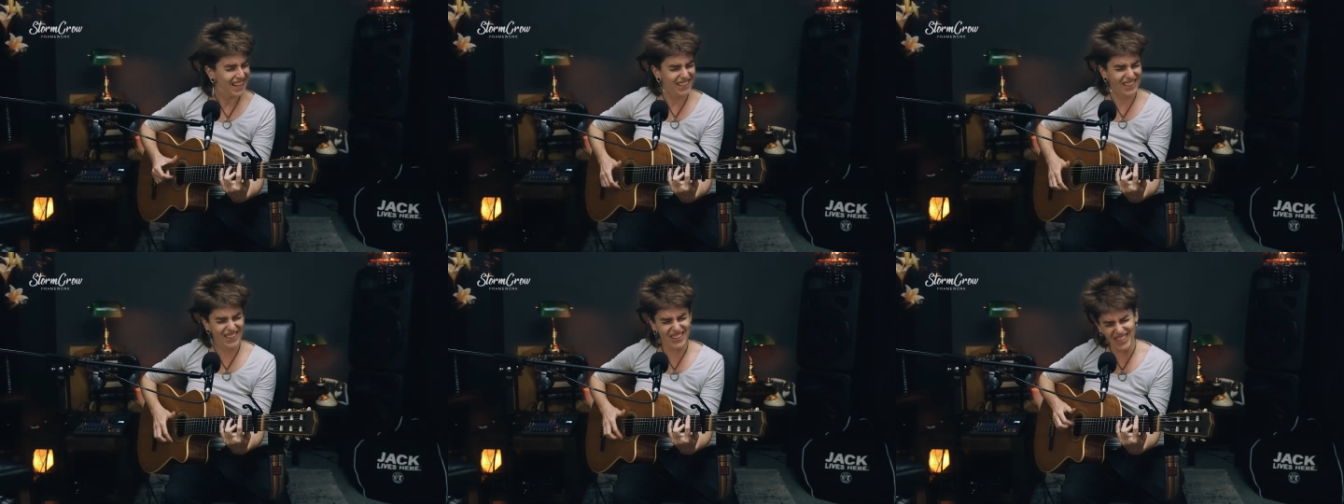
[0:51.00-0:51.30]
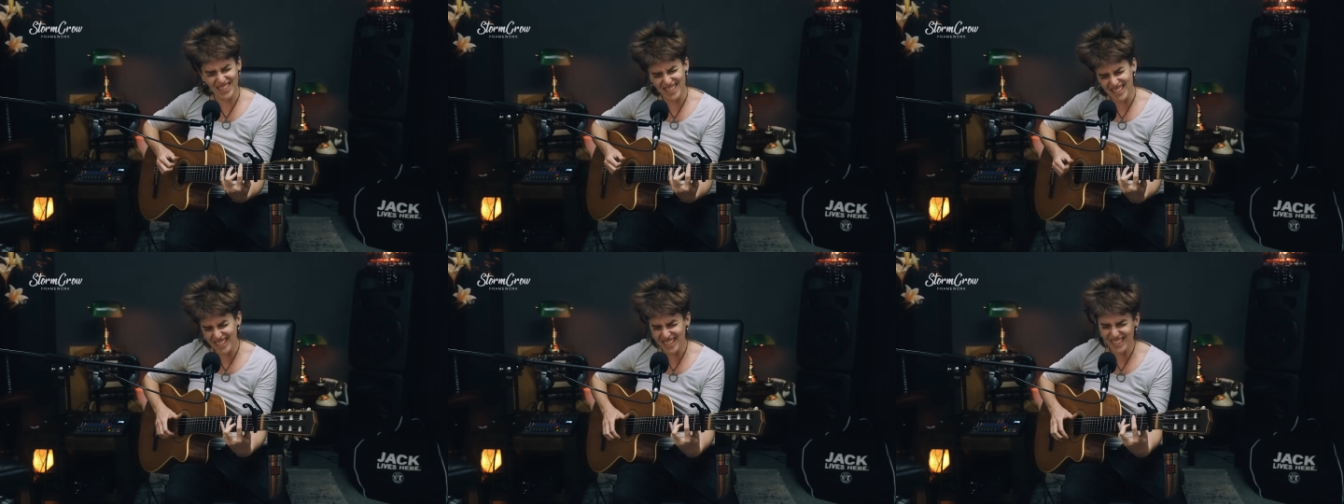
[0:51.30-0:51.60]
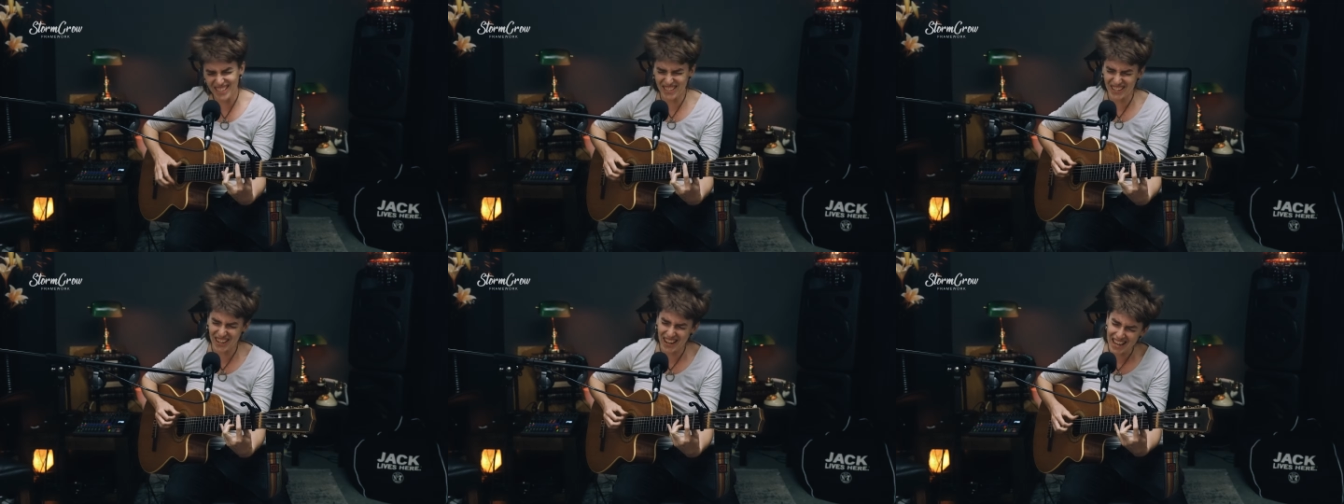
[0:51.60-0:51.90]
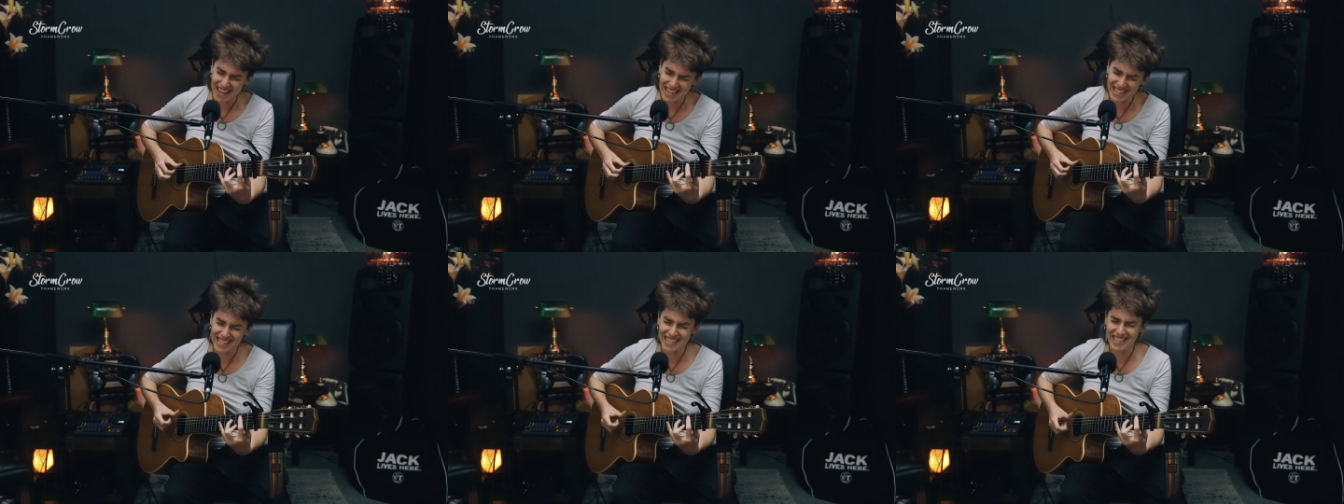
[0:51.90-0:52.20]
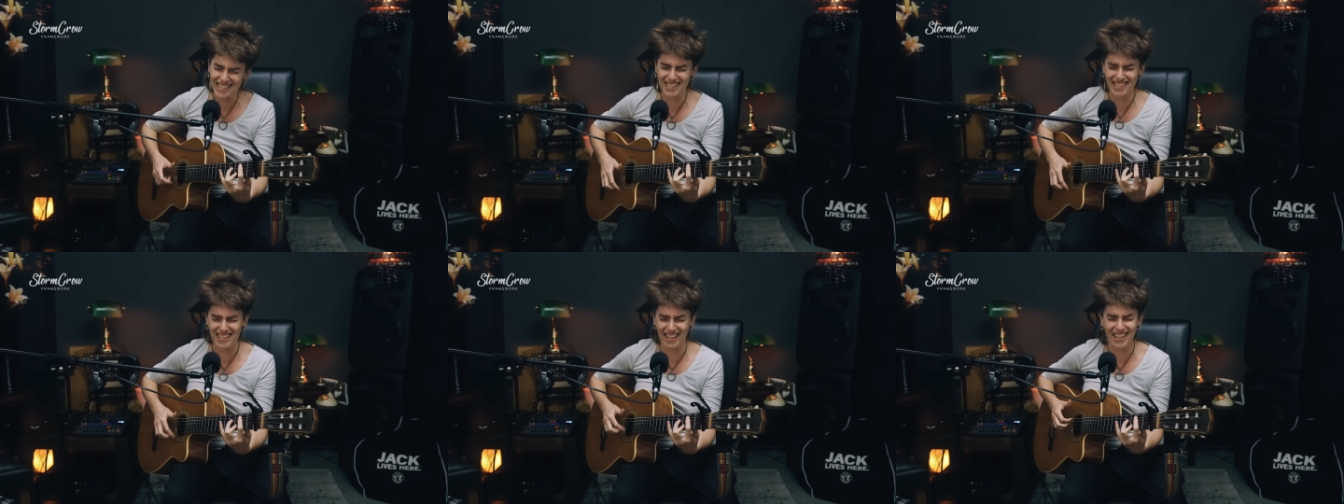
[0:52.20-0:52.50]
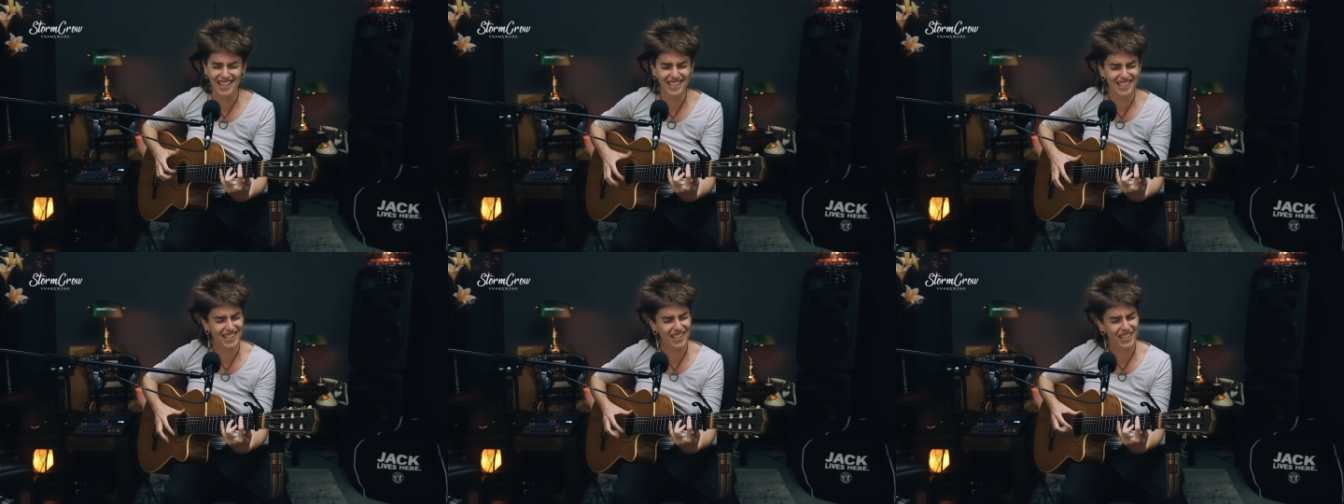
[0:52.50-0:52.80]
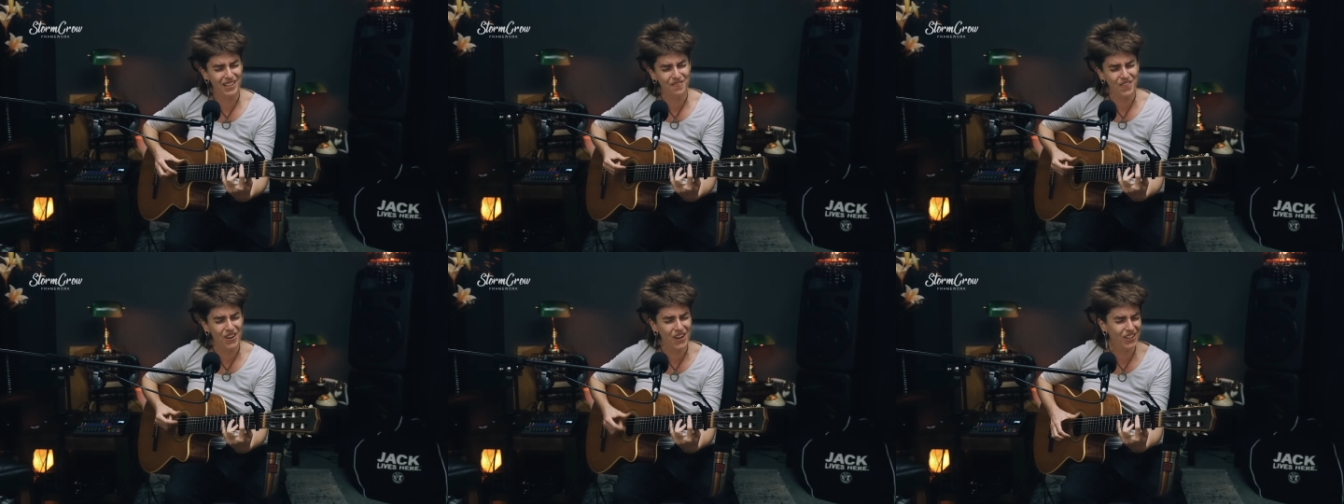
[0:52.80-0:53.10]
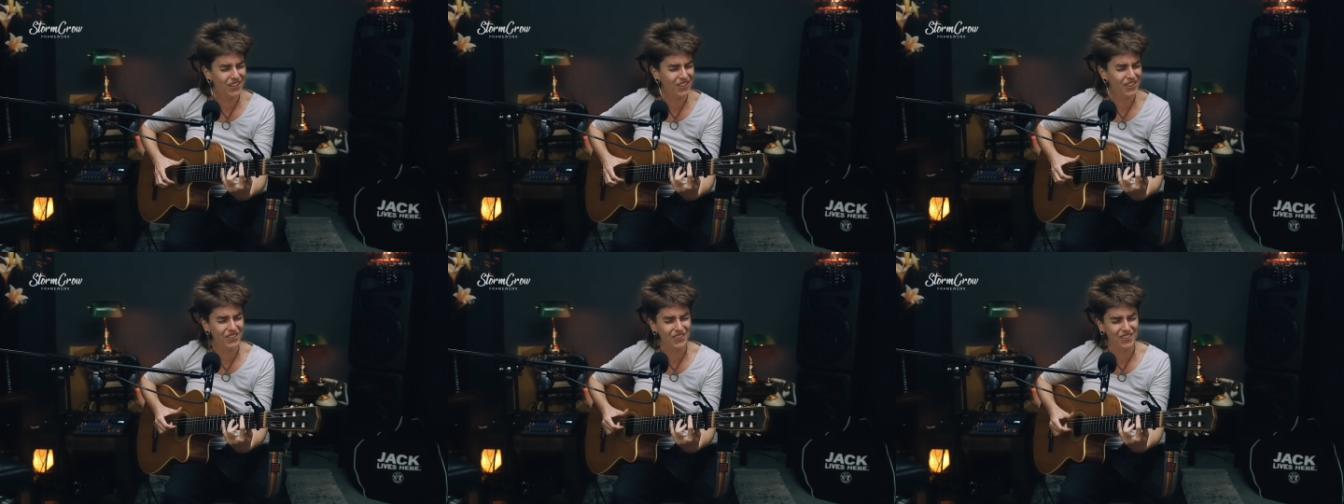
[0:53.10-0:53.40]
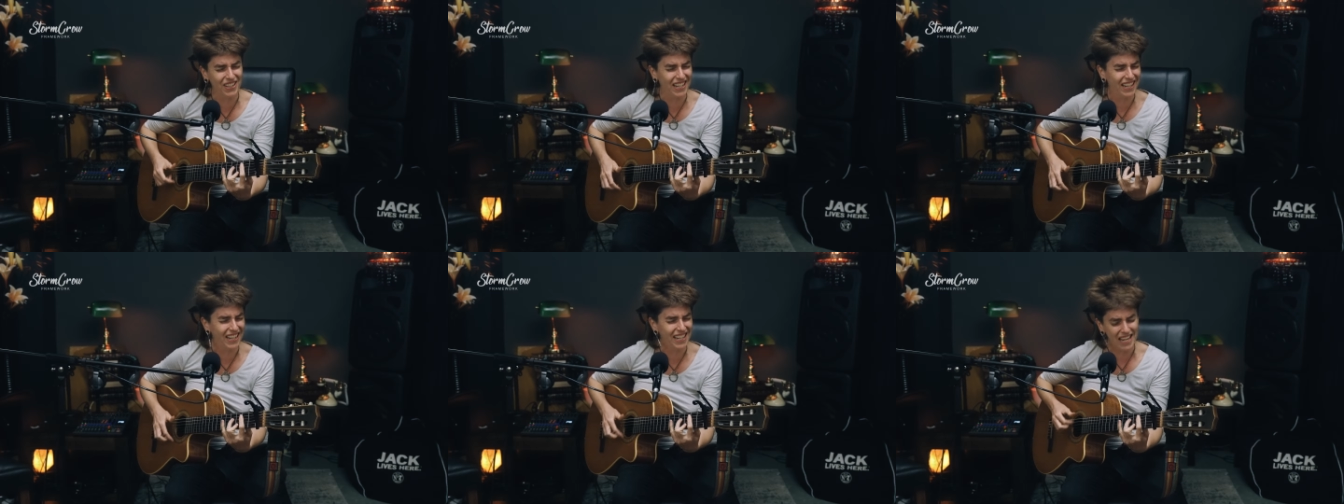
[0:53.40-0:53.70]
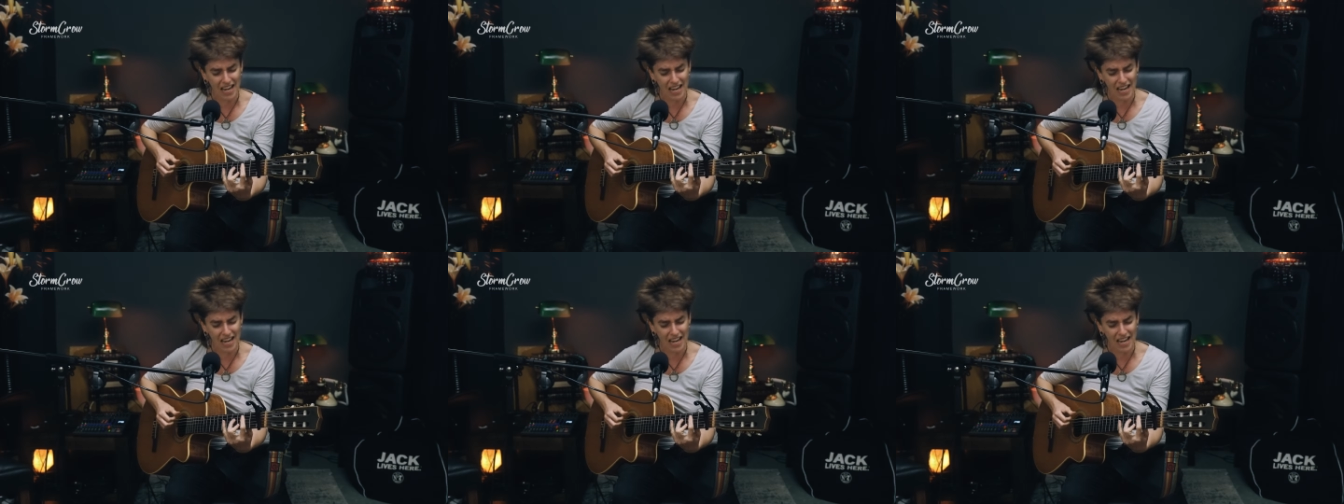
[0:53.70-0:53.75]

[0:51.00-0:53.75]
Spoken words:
'Cause the joy just tastes like mockery.